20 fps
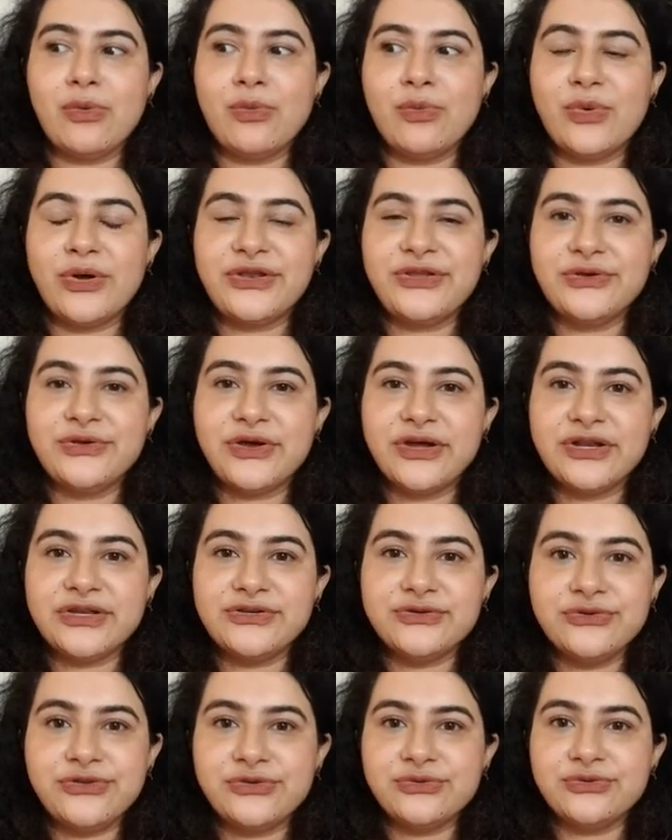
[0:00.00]
what you gotta
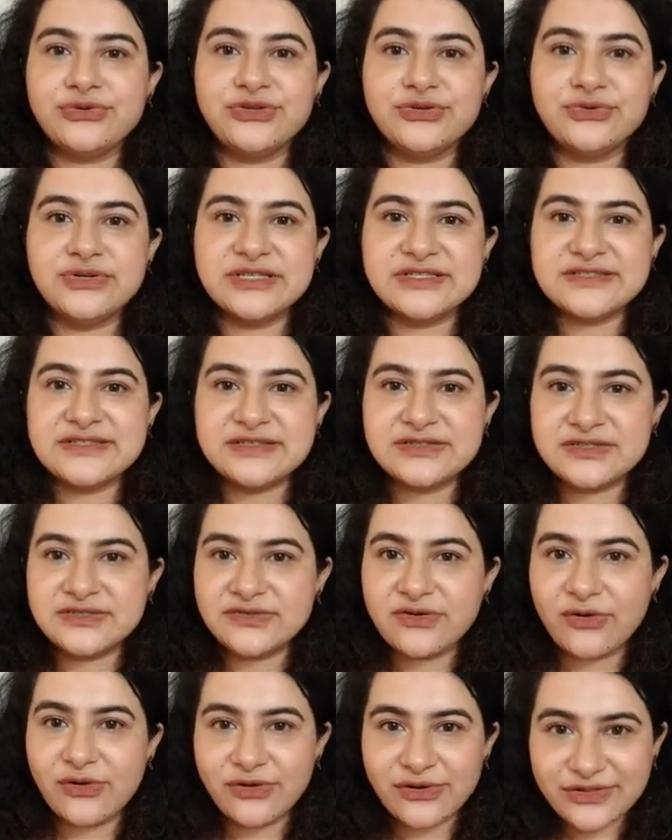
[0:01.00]
do? You listen to
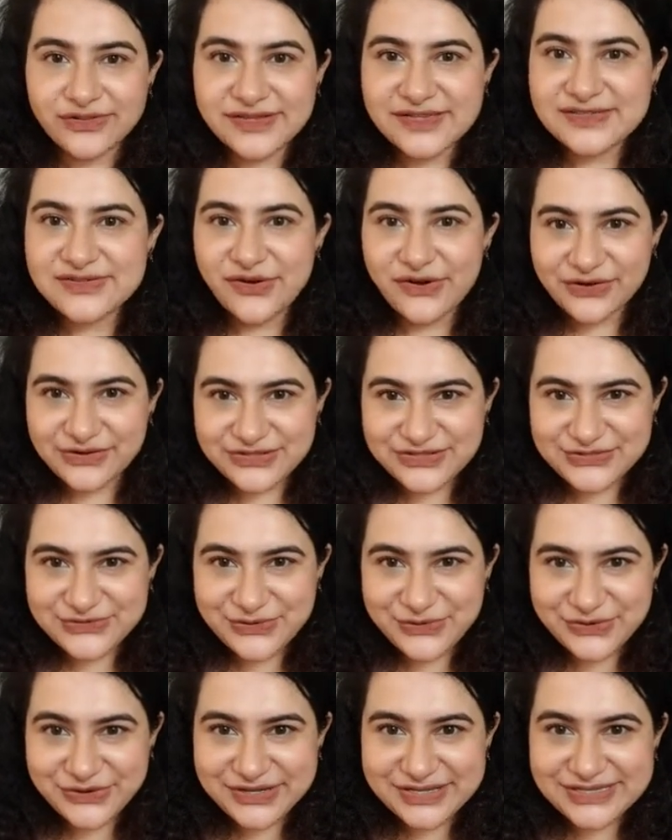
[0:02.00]
all these horror
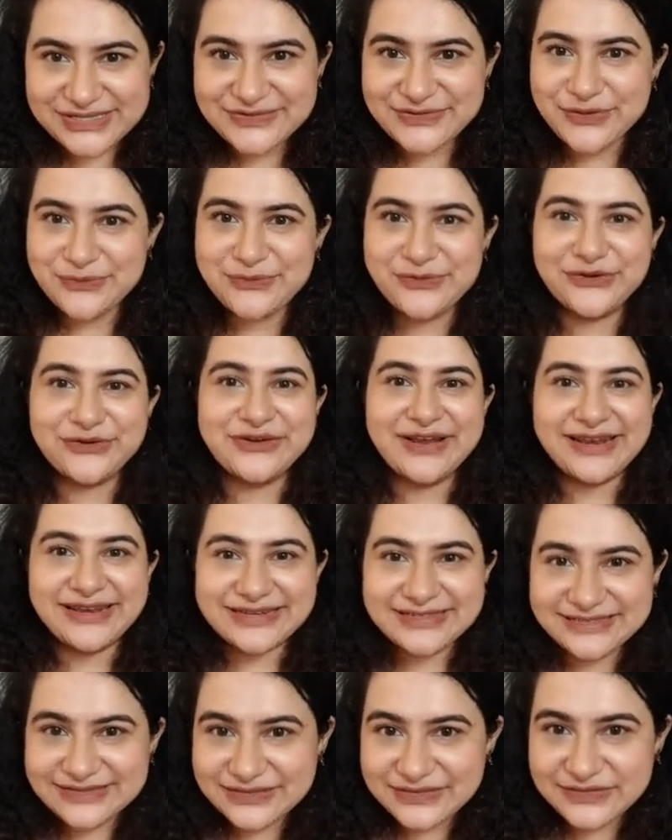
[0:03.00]
stories from your
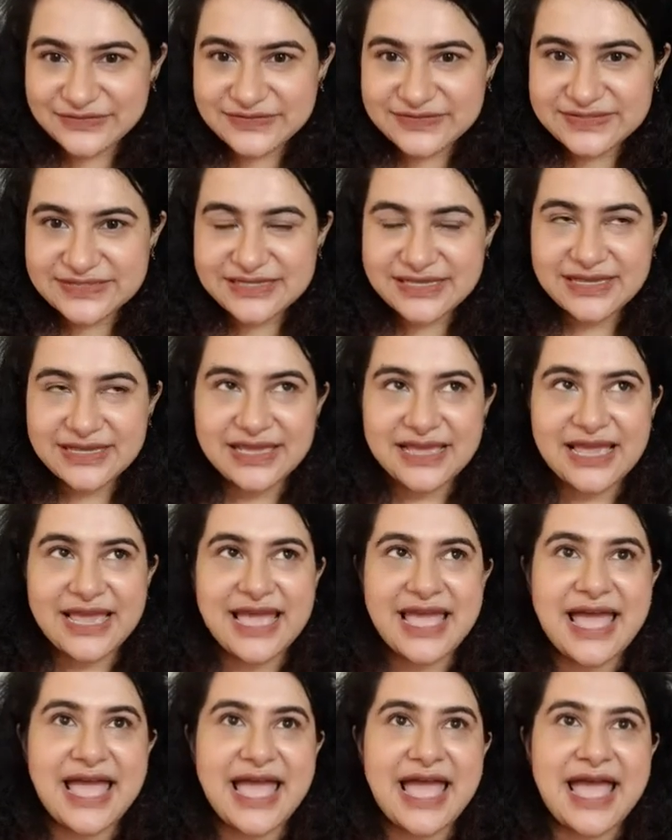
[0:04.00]
relatives,
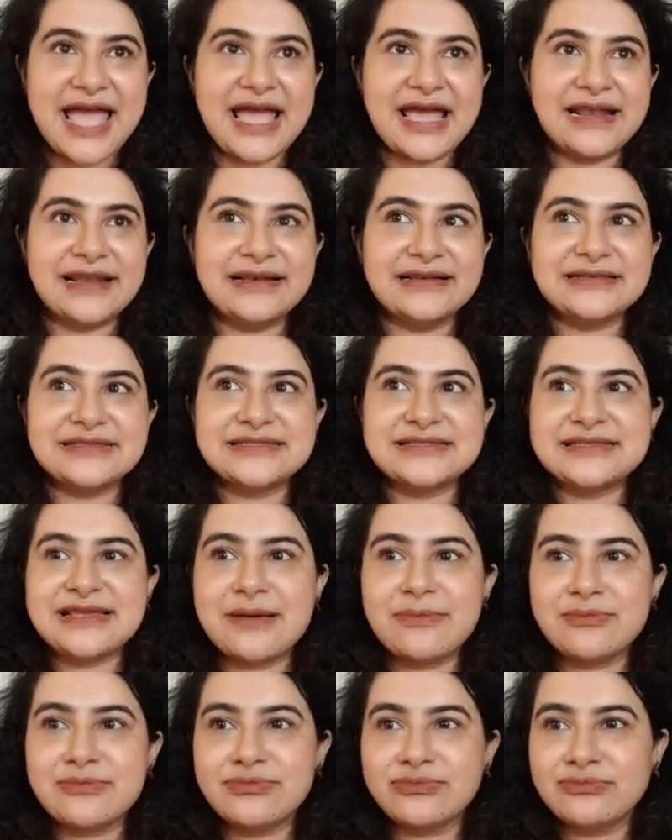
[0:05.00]
and
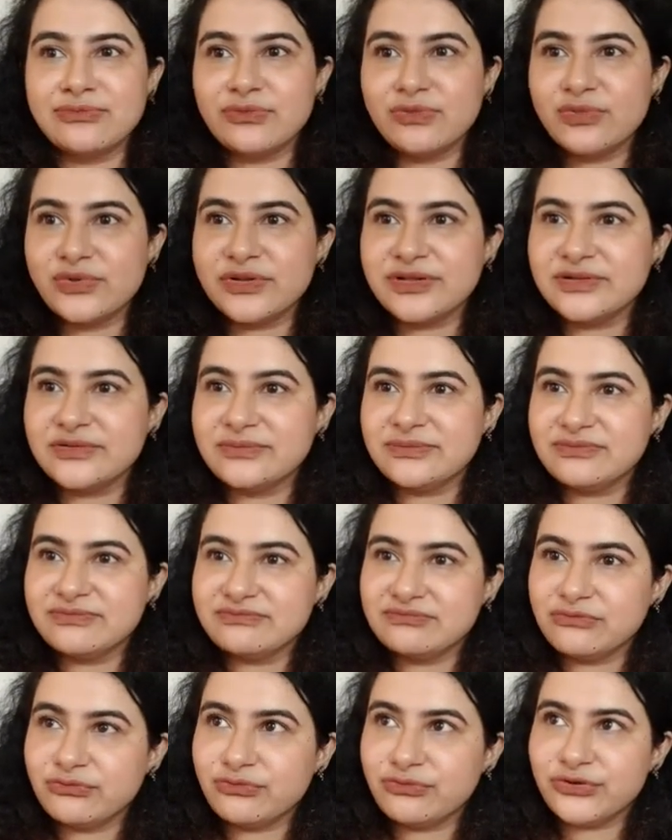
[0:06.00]
some will
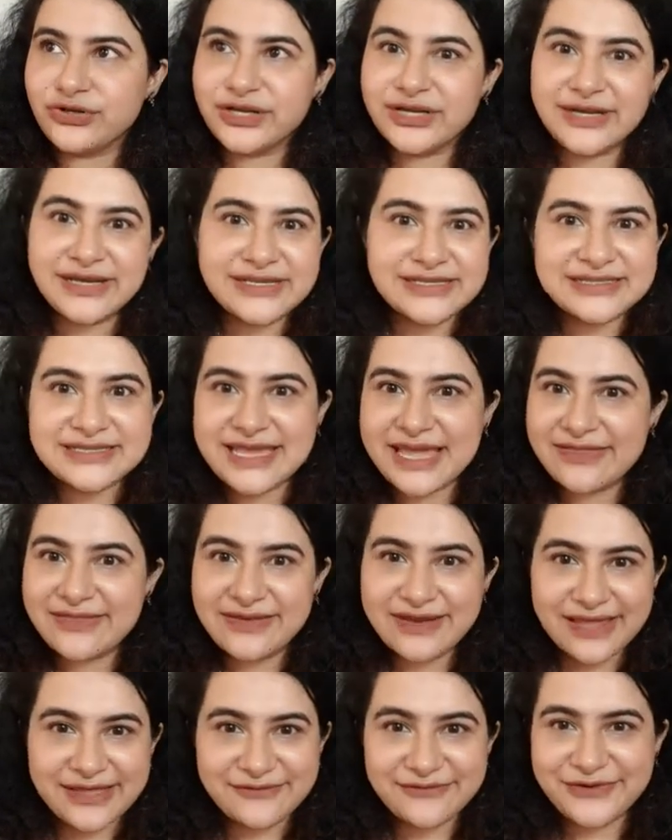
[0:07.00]
really scare the
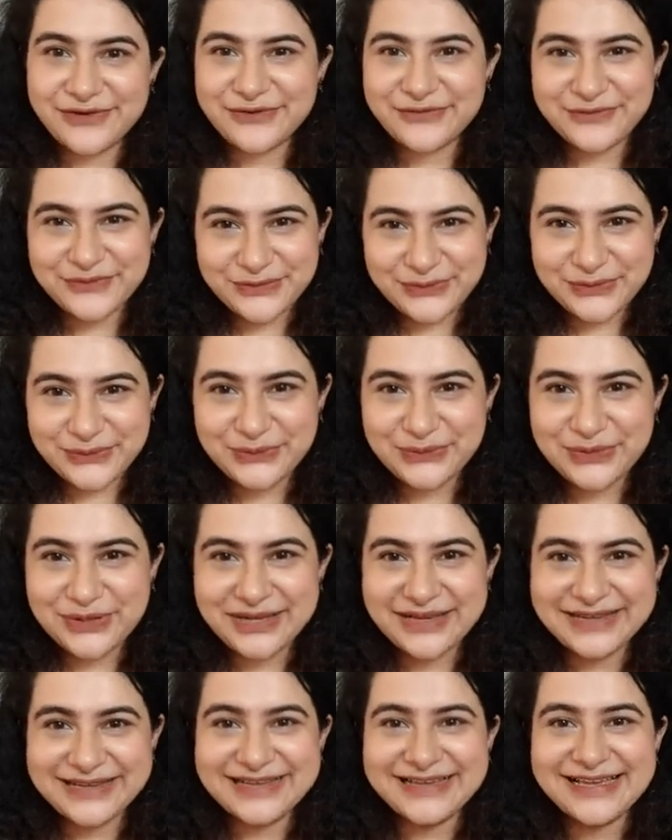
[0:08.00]
life out of you.
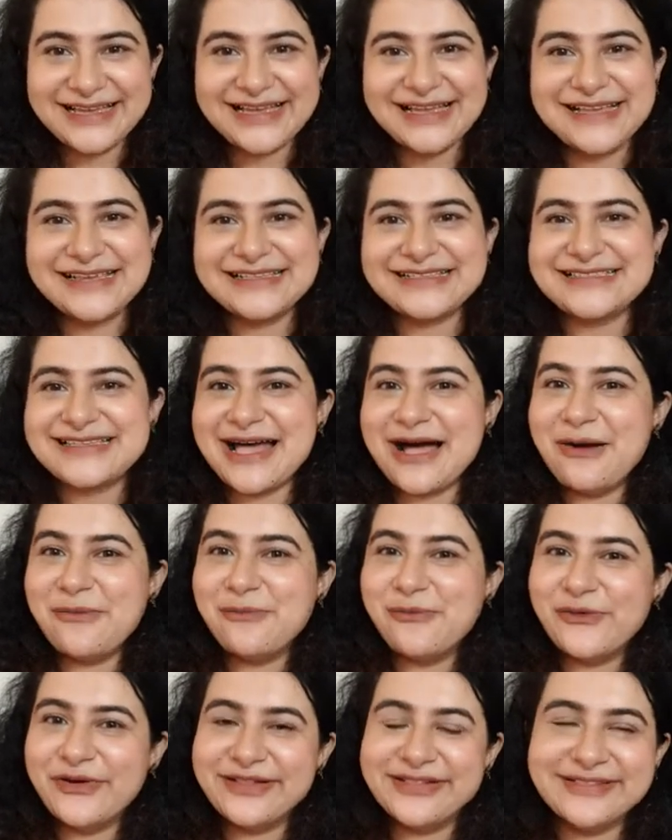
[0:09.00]

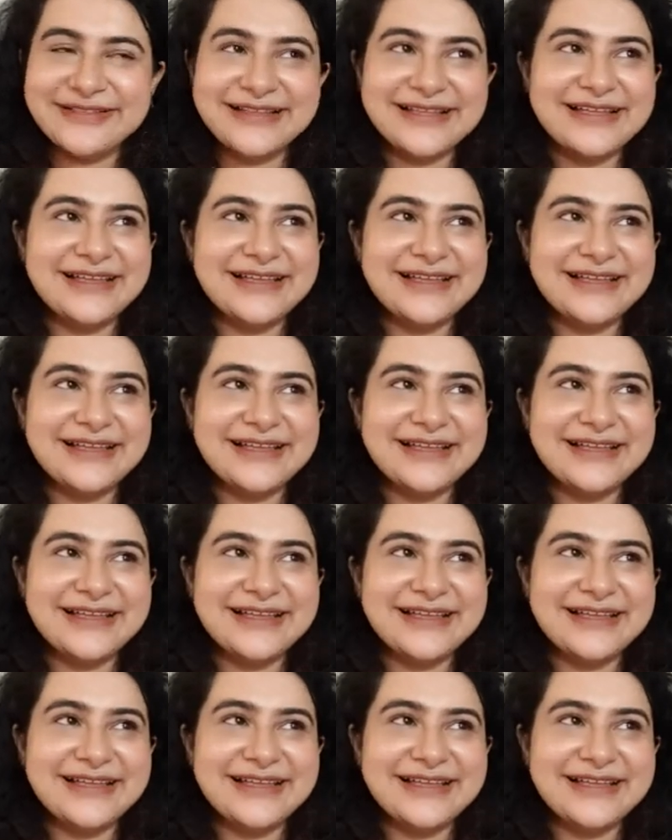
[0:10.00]
Some will,